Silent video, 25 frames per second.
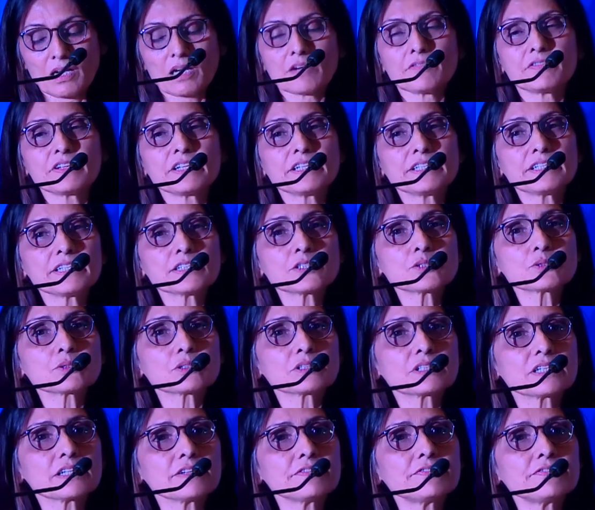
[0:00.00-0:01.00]
we need to
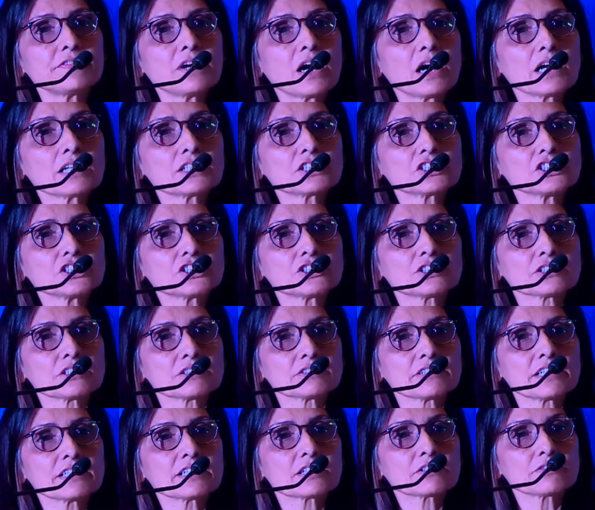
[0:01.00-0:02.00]
give our
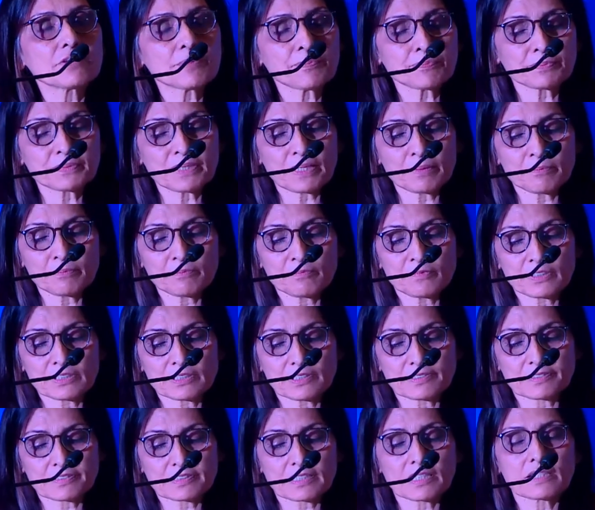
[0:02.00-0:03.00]
teachers and equip them with
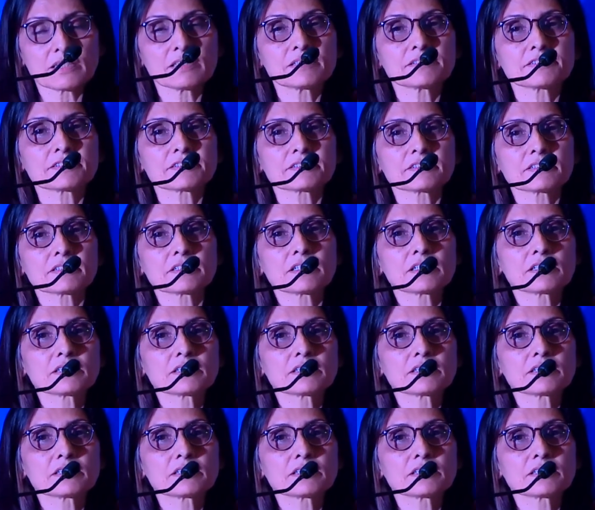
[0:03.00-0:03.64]
the skills